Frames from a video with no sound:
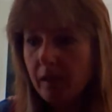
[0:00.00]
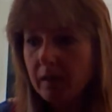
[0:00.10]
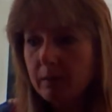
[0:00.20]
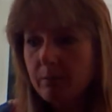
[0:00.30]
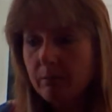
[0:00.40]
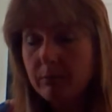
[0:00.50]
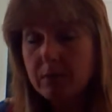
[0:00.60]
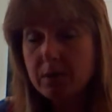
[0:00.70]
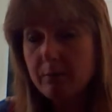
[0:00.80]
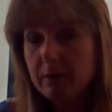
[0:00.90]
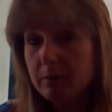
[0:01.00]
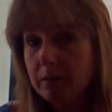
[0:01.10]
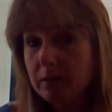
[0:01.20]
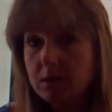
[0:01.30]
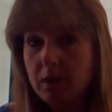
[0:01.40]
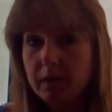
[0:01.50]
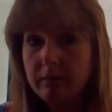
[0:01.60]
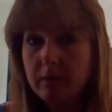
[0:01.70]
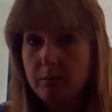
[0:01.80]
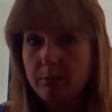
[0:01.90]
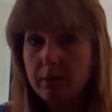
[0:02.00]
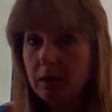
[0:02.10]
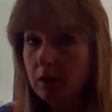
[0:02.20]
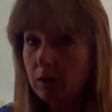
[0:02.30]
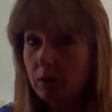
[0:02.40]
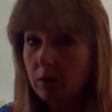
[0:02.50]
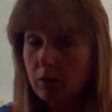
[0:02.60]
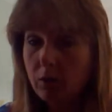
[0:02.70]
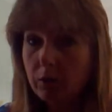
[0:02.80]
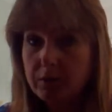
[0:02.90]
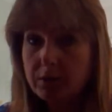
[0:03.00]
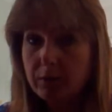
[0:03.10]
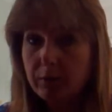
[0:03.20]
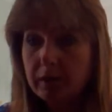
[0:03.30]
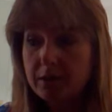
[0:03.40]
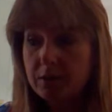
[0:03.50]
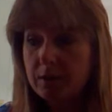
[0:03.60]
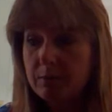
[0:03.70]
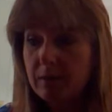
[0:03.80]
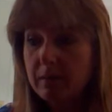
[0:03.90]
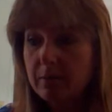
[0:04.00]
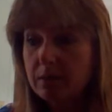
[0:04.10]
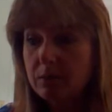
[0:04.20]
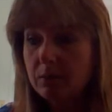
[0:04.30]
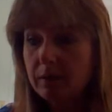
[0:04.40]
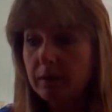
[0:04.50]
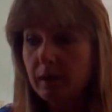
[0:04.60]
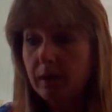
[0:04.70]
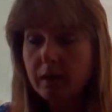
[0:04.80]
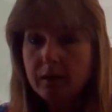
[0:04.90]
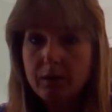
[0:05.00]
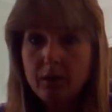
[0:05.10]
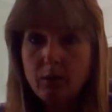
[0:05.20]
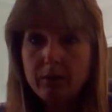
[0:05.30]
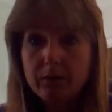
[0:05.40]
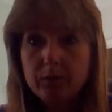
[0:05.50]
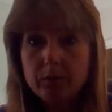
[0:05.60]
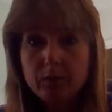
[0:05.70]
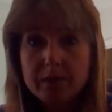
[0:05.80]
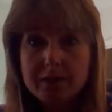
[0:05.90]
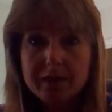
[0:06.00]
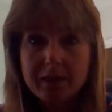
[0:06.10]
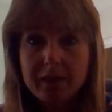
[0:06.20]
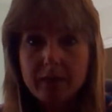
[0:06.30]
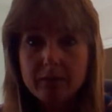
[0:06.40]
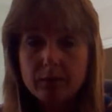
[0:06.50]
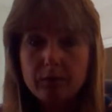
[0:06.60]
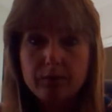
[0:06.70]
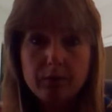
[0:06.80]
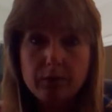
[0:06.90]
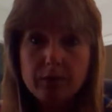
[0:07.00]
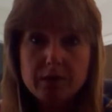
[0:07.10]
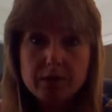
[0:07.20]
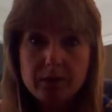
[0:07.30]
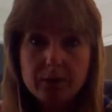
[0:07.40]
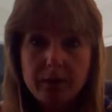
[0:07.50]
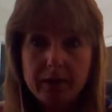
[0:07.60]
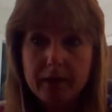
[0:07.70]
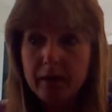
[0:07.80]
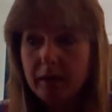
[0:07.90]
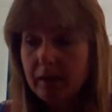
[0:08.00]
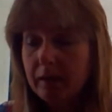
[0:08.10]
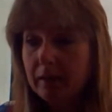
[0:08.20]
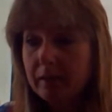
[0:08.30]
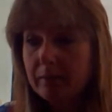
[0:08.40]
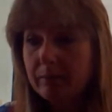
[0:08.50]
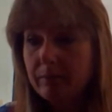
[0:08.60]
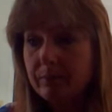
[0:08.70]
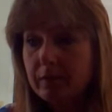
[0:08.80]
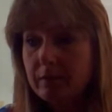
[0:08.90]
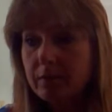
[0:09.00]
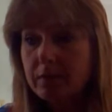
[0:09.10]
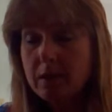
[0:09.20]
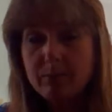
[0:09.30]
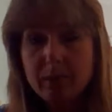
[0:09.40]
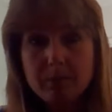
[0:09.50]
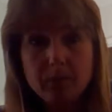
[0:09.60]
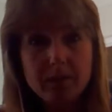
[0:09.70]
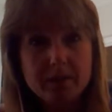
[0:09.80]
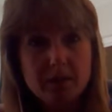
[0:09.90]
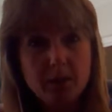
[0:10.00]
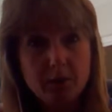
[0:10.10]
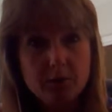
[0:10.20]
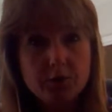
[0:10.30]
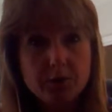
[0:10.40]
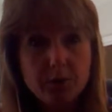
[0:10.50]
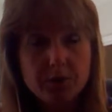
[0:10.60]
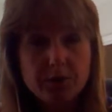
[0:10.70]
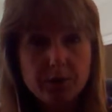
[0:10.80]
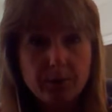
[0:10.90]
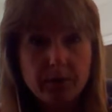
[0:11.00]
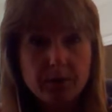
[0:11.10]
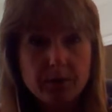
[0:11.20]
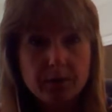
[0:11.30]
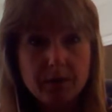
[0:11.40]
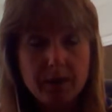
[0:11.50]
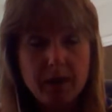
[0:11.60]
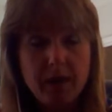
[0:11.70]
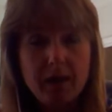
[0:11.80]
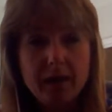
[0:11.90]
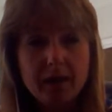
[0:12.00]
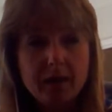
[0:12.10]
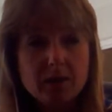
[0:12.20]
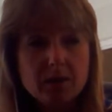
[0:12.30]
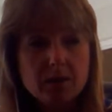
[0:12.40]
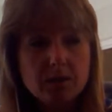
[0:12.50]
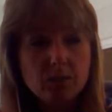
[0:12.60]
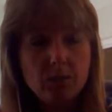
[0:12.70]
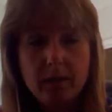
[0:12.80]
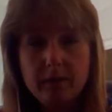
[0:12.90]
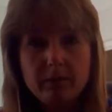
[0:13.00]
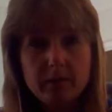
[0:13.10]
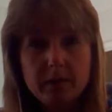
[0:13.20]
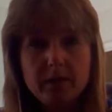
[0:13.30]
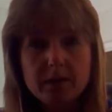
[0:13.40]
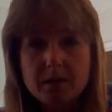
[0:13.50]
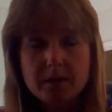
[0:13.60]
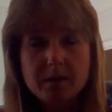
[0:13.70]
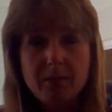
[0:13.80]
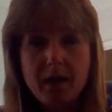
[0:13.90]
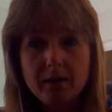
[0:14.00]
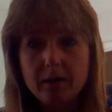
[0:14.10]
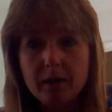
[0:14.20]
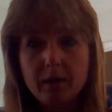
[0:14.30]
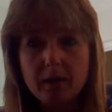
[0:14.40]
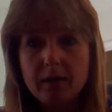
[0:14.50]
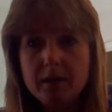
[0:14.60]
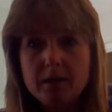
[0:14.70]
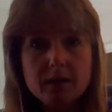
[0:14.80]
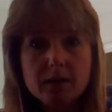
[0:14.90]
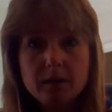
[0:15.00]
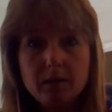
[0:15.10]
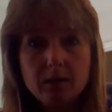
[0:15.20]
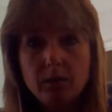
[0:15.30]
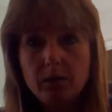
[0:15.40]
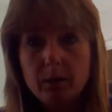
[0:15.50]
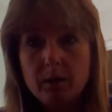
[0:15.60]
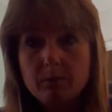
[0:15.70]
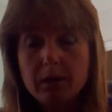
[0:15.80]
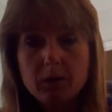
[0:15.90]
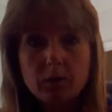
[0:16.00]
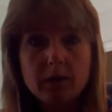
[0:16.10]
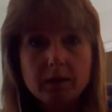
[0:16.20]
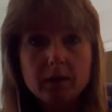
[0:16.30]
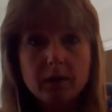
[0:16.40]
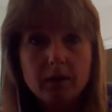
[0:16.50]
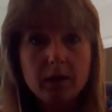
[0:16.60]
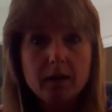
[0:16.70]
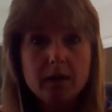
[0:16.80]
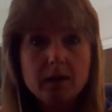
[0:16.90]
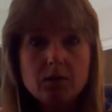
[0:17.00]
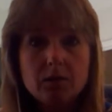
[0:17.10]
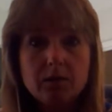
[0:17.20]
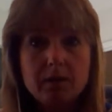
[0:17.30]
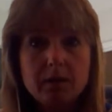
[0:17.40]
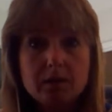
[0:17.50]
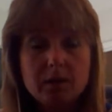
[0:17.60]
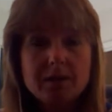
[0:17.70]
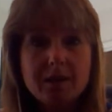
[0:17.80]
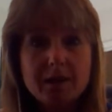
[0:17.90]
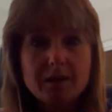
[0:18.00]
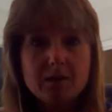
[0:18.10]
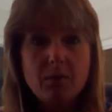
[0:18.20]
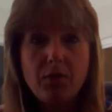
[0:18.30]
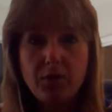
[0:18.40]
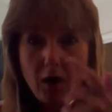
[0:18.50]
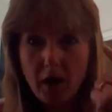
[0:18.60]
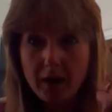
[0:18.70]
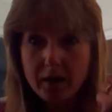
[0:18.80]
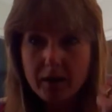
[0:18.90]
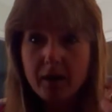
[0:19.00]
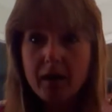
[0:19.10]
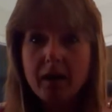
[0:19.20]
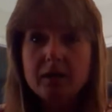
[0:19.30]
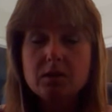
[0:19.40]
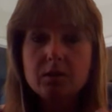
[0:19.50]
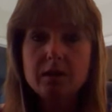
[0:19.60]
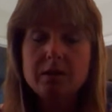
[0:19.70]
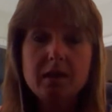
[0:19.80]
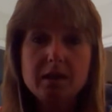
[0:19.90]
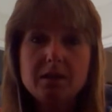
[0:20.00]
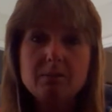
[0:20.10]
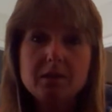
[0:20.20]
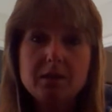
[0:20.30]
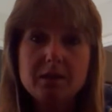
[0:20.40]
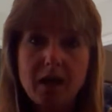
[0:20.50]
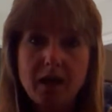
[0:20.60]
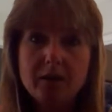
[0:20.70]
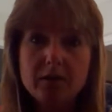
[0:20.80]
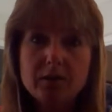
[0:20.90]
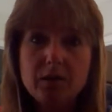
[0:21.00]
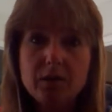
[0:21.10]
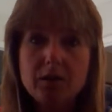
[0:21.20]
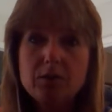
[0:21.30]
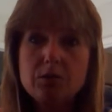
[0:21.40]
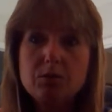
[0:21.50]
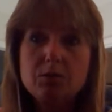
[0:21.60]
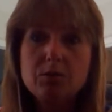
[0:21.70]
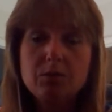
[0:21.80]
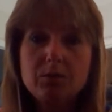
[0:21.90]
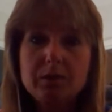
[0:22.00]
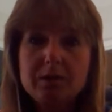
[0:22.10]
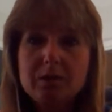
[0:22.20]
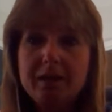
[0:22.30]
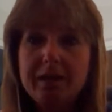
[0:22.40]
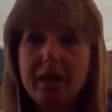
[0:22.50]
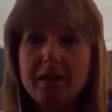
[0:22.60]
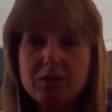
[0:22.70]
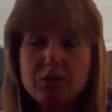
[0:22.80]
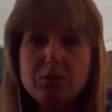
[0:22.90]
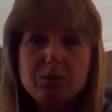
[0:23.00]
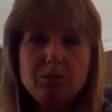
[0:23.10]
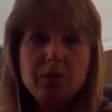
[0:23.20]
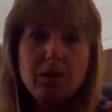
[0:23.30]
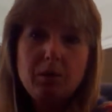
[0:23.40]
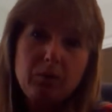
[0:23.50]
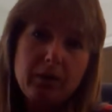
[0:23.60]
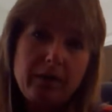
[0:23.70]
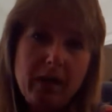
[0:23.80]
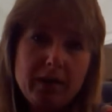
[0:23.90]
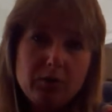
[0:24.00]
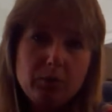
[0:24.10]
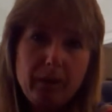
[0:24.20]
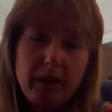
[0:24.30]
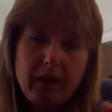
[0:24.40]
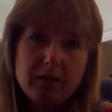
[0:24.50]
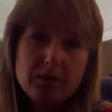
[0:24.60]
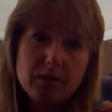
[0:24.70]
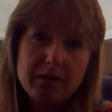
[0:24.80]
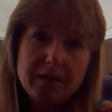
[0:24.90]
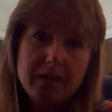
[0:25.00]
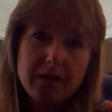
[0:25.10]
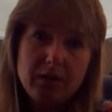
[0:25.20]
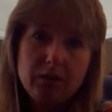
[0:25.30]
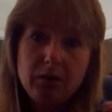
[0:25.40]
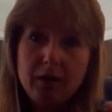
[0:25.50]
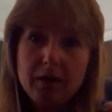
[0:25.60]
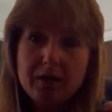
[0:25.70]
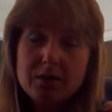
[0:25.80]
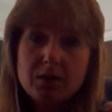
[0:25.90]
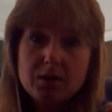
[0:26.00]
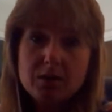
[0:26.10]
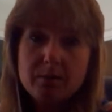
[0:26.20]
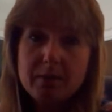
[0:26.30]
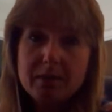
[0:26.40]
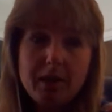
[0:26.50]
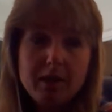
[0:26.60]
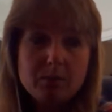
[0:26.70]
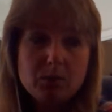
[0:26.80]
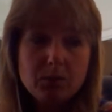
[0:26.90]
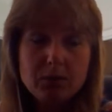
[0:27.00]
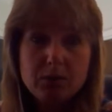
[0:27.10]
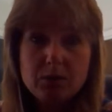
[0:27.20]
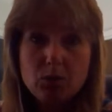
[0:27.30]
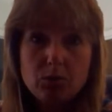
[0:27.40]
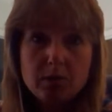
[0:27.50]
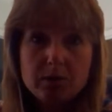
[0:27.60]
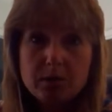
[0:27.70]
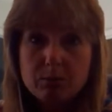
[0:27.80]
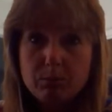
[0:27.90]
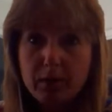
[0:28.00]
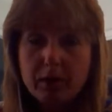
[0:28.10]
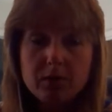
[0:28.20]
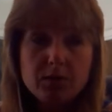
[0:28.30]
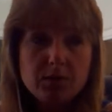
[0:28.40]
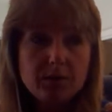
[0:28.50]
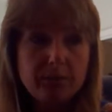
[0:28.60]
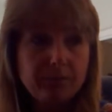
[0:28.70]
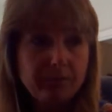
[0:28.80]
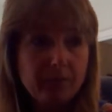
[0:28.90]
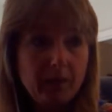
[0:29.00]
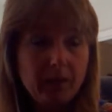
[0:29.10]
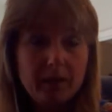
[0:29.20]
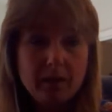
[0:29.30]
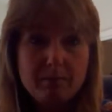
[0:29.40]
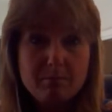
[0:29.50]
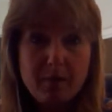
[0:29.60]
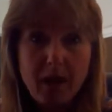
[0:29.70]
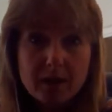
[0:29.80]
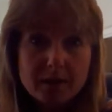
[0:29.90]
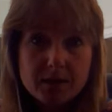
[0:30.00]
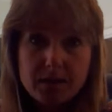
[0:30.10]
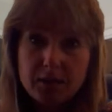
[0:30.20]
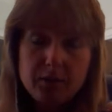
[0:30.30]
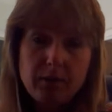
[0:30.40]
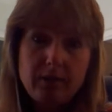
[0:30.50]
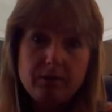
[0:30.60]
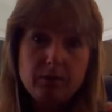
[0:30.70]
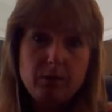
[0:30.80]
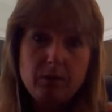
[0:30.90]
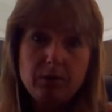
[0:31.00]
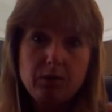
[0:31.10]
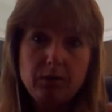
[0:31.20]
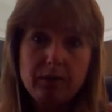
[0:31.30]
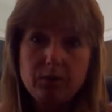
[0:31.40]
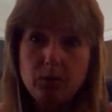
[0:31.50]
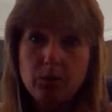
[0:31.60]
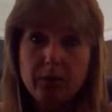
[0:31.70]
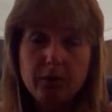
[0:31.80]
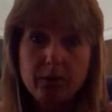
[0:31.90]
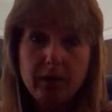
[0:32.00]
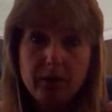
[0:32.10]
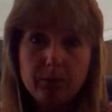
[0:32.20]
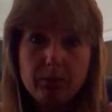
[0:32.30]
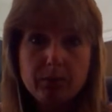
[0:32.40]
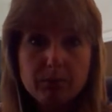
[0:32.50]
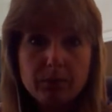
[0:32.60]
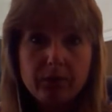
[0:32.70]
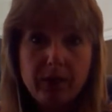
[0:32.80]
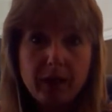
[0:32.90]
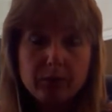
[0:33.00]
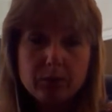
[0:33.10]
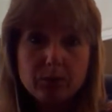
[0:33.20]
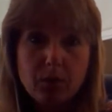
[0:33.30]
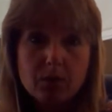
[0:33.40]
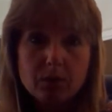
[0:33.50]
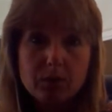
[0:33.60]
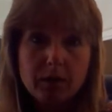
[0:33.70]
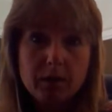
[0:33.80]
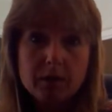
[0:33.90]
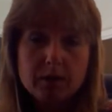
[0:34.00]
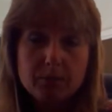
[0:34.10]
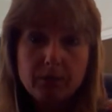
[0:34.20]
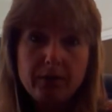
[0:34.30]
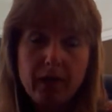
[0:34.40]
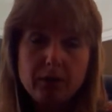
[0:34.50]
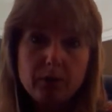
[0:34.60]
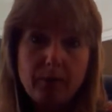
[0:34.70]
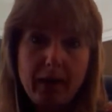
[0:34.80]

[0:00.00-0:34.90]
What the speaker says: And for some people, it's not even a big course correction. It maybe is only, a few degrees to the left or a few degrees to the right. For some people, it's a huge course correction, and it's whatever it is, doesn't matter. Easy, big or little, it's going to take some thought, and it's going to take some desire to get to where that new path is going to take you. Because there's going to be times where there's thorns and prickers and a mess that you have to work your way through to build that new road, to build that new